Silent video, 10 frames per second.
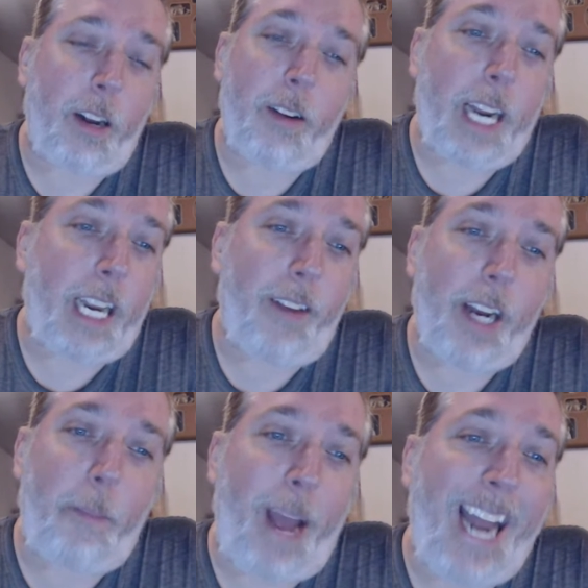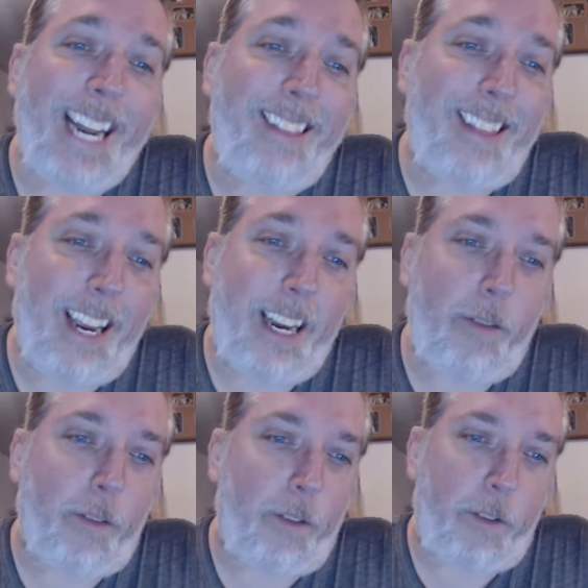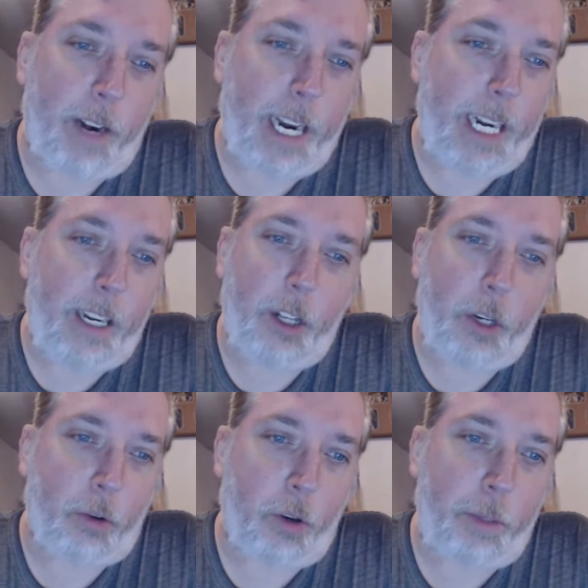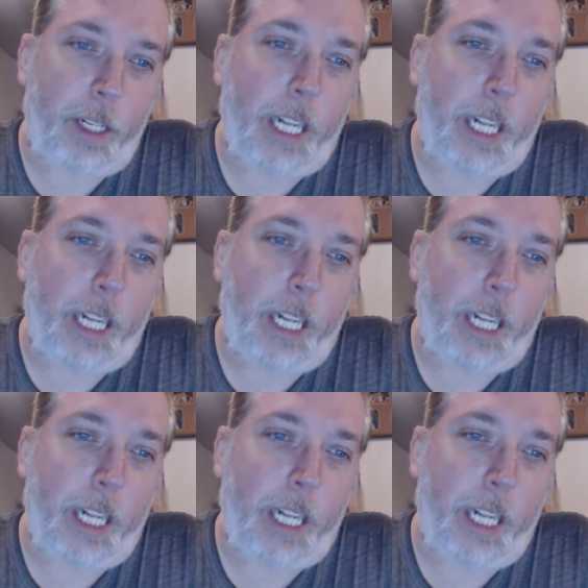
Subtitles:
They're not giving up anything for free to the troops.